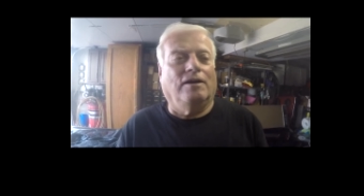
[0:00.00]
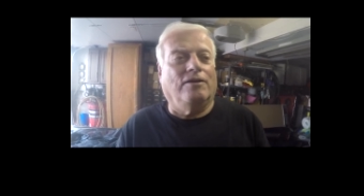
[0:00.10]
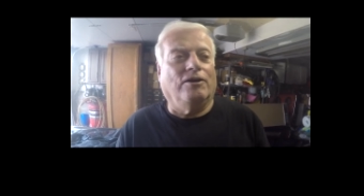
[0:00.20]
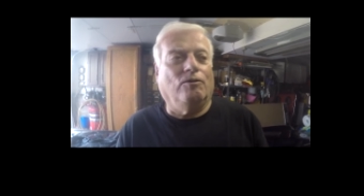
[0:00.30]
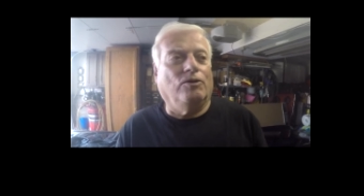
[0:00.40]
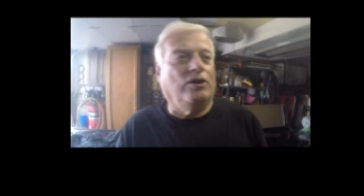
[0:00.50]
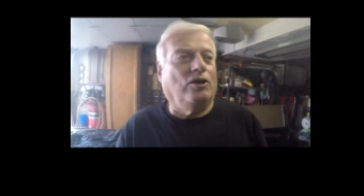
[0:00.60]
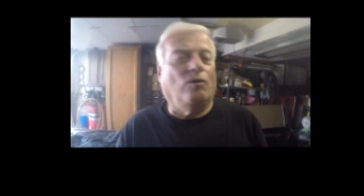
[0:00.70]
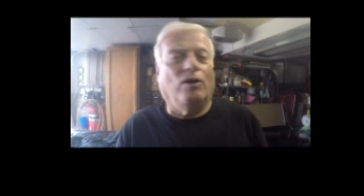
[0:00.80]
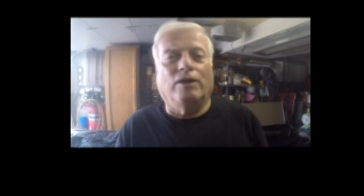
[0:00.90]
I thought, well, you
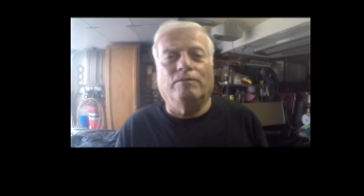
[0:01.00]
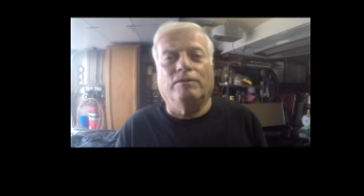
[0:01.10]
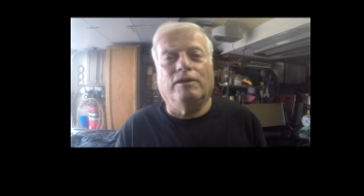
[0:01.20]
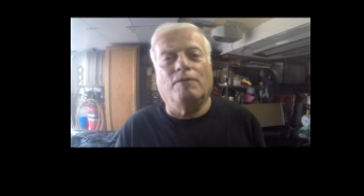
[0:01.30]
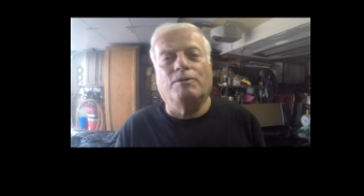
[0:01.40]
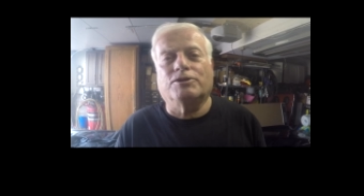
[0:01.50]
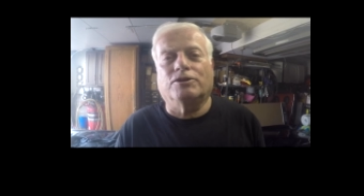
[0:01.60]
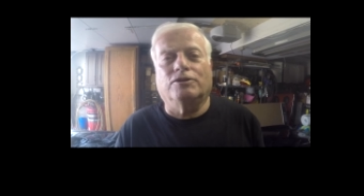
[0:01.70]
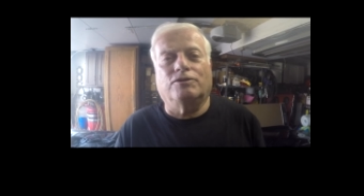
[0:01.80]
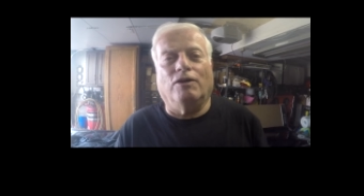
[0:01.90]
know what? I'm just
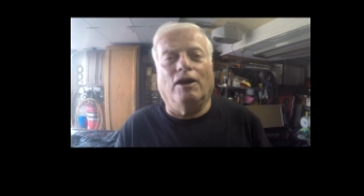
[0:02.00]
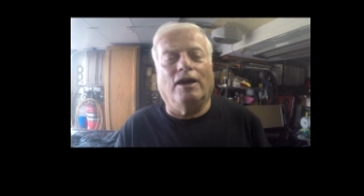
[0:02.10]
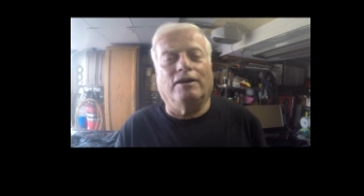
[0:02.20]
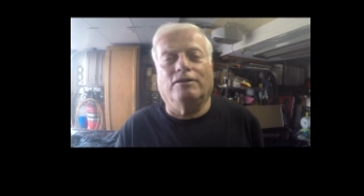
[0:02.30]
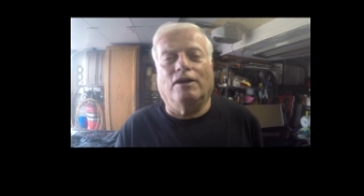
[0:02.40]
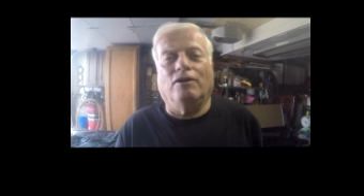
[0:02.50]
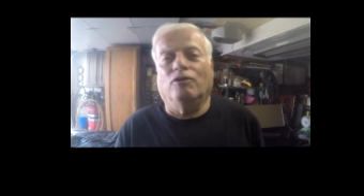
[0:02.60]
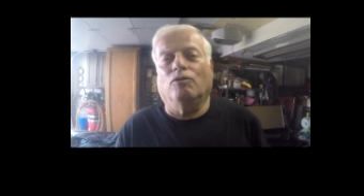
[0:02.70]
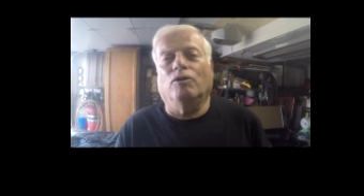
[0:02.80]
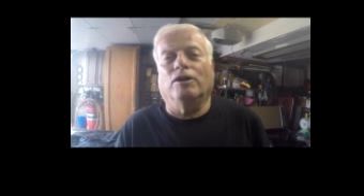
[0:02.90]
gonna draw, I don't
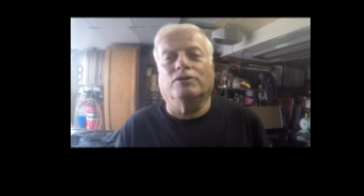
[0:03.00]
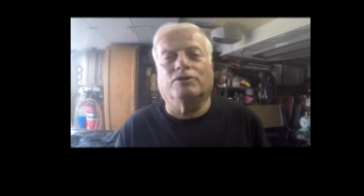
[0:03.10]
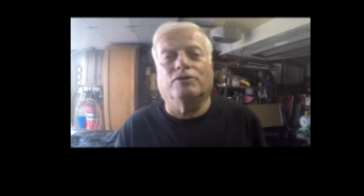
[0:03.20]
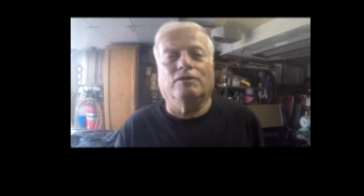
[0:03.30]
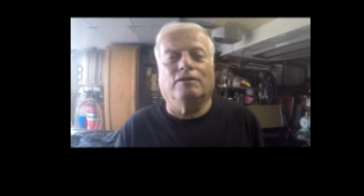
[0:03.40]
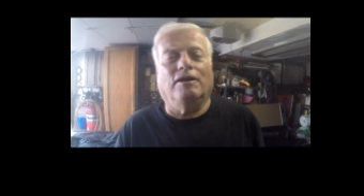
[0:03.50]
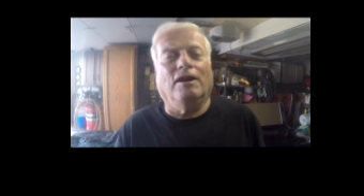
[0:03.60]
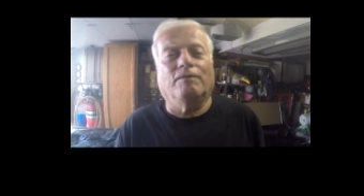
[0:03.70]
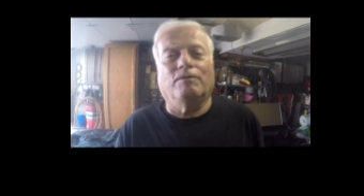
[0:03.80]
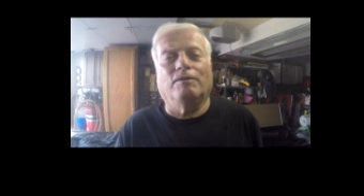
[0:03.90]
know what else. And
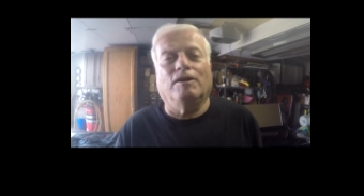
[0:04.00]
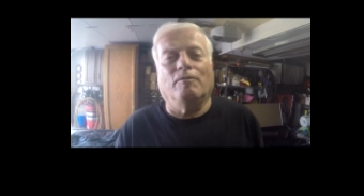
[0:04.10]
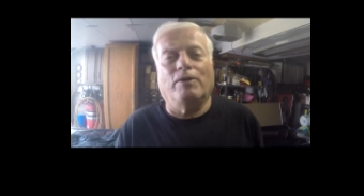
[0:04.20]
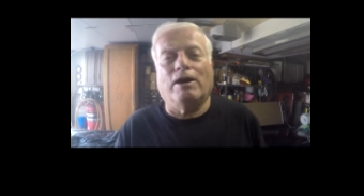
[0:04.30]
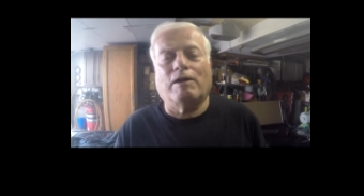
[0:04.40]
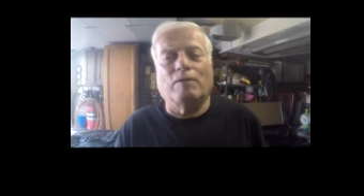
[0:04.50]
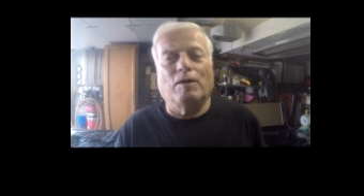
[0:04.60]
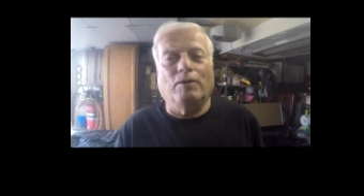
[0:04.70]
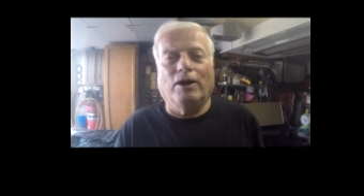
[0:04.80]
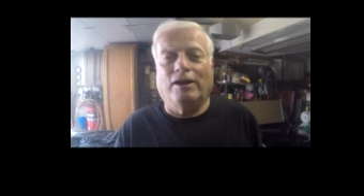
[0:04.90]
I, in the back of my
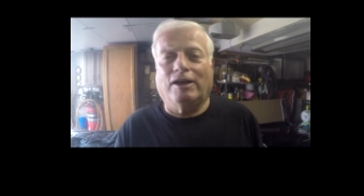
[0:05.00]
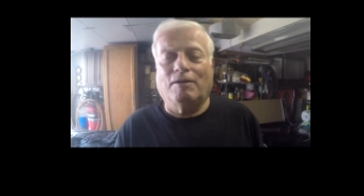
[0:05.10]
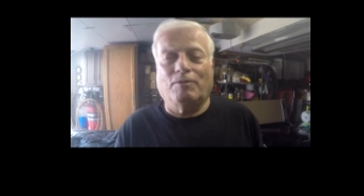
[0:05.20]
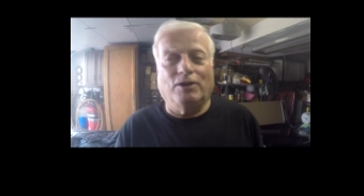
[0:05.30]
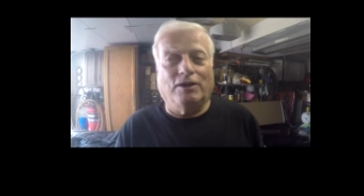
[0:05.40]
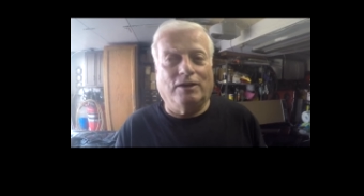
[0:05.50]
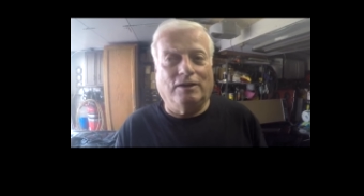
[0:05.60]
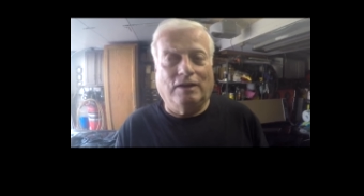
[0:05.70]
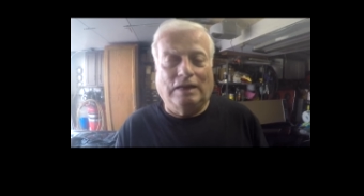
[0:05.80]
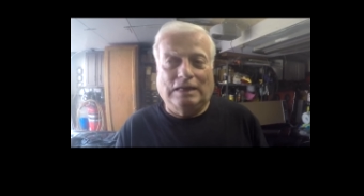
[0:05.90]
mind, I kept thinking,